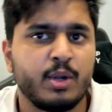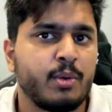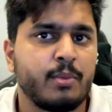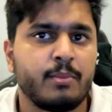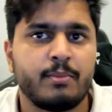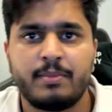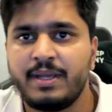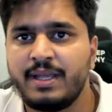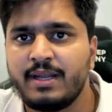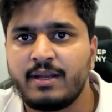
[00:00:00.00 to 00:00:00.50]

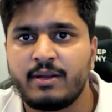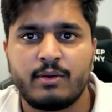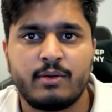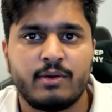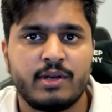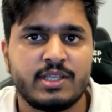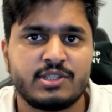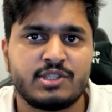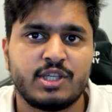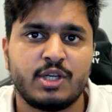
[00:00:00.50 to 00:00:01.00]
be
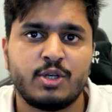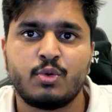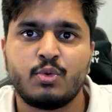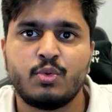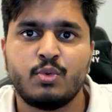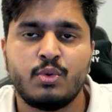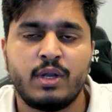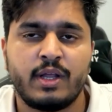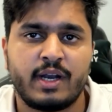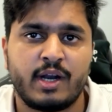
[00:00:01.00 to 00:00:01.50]
rich and
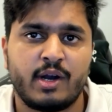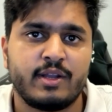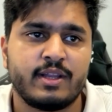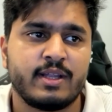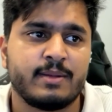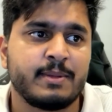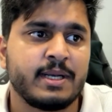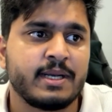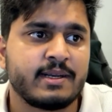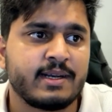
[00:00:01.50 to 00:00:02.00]
cool around them,
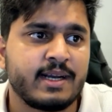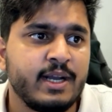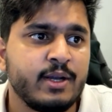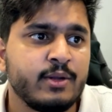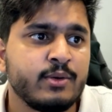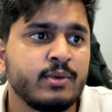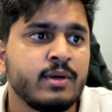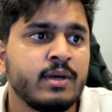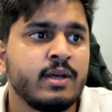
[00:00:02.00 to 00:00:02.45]
and trying to